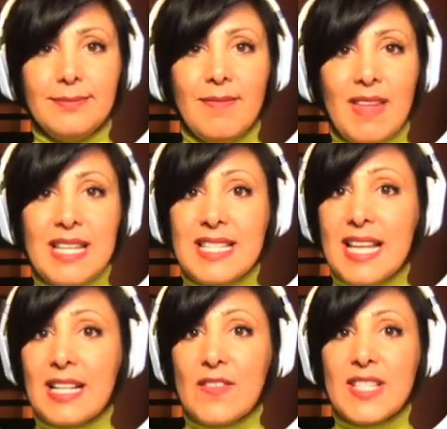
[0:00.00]

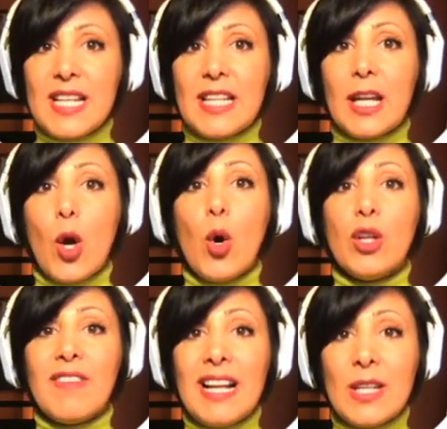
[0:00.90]
Instead of sending all
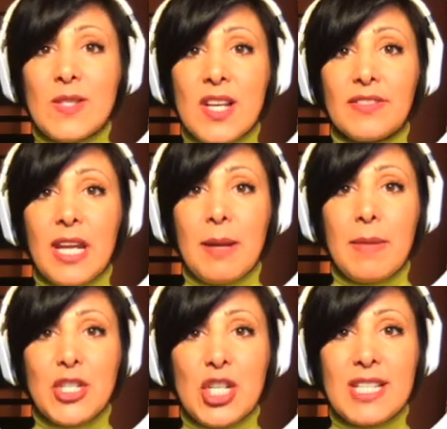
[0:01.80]
values of the
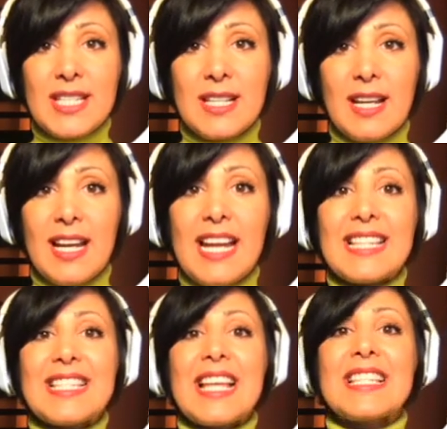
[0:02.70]
images, it
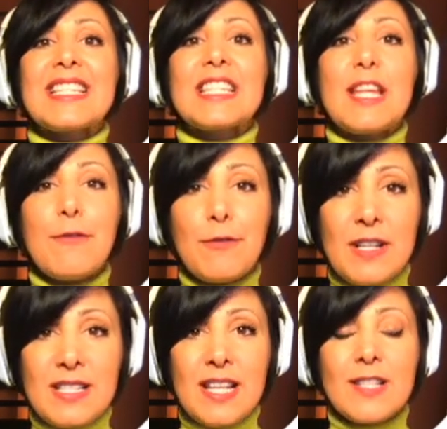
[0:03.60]
sends
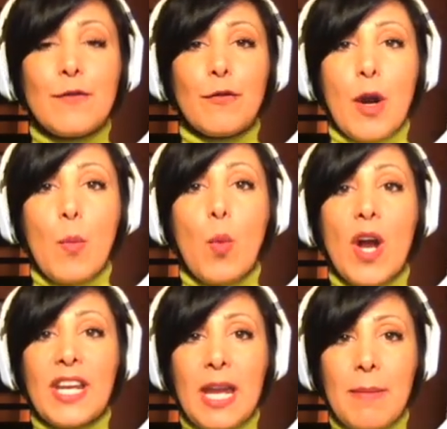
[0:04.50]
differences from
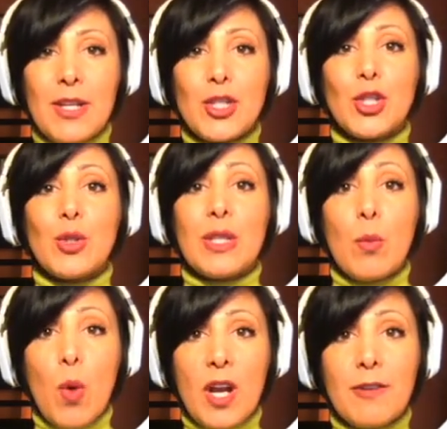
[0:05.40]
one image to the
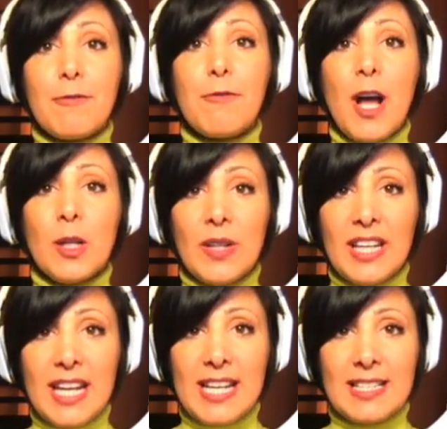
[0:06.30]
one following
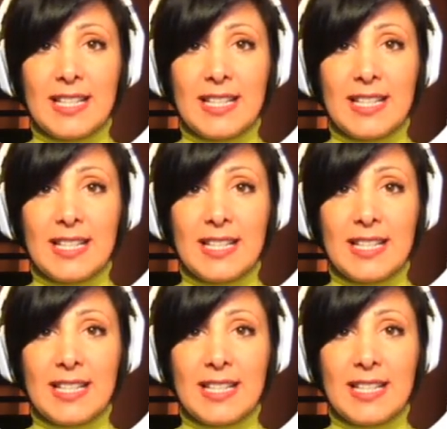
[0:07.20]
it